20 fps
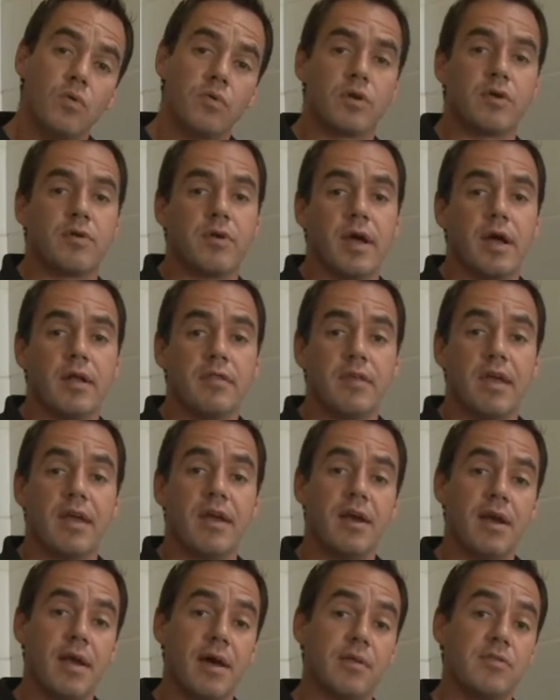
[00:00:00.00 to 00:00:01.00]
all the grout,
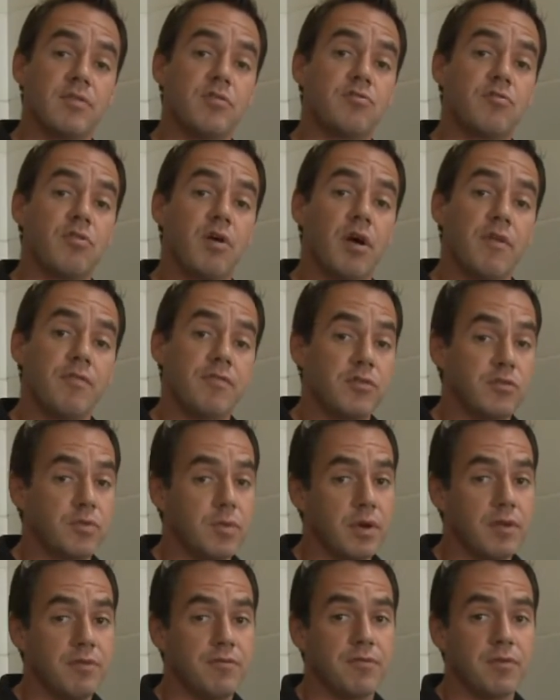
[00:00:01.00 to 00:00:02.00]
and allow it to dry for
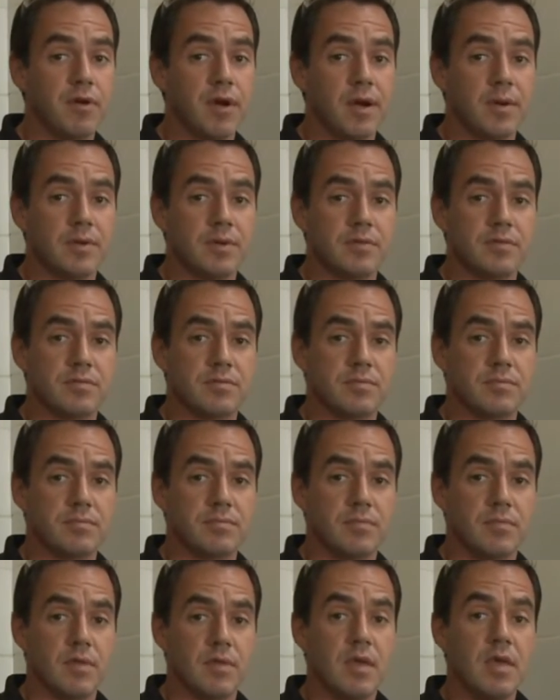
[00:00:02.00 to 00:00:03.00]
24 hours.
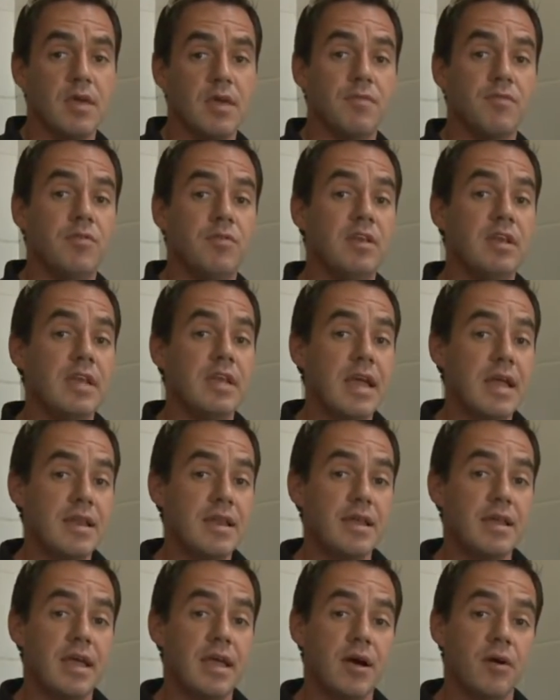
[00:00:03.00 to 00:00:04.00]
If you need
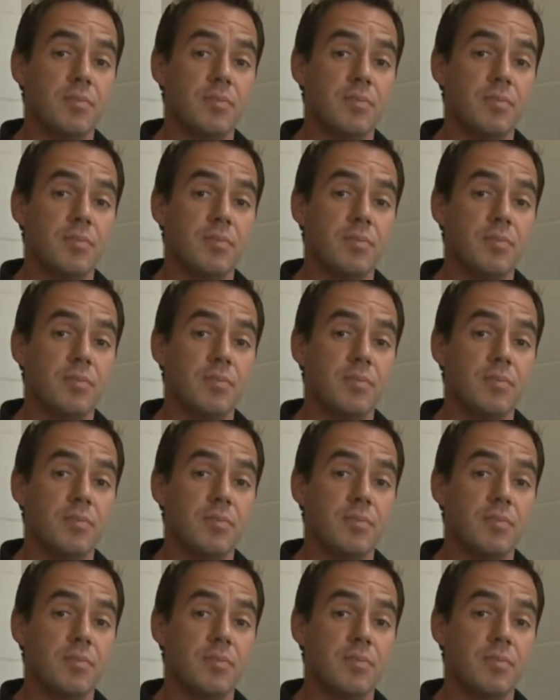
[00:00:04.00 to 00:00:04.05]
any